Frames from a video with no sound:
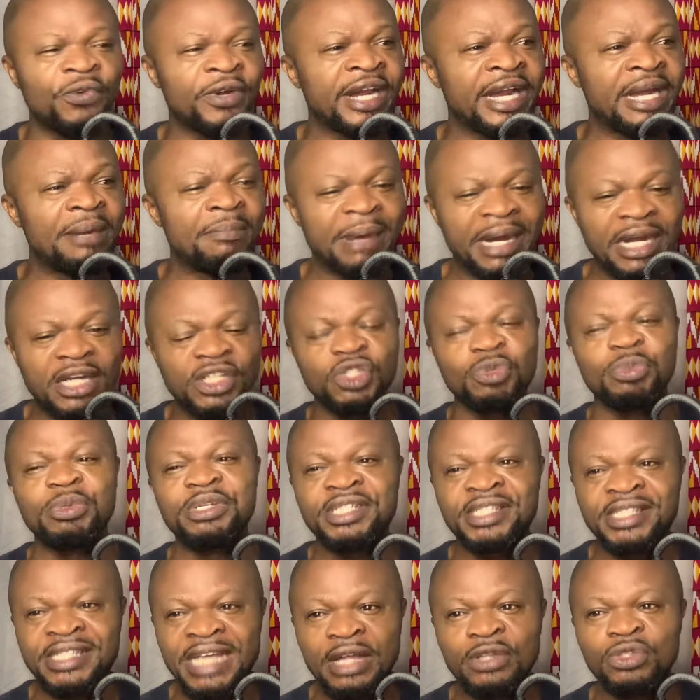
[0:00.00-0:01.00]
That the money should be
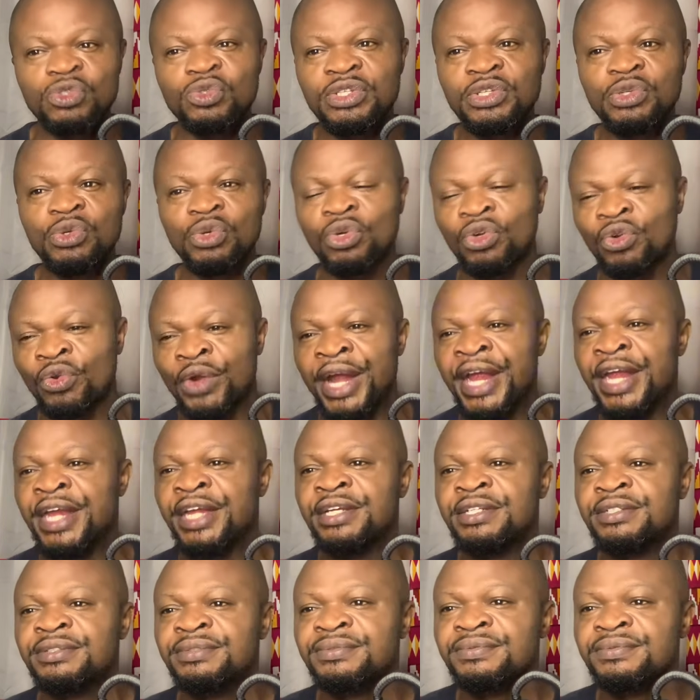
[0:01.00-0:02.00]
sent to the Ukraine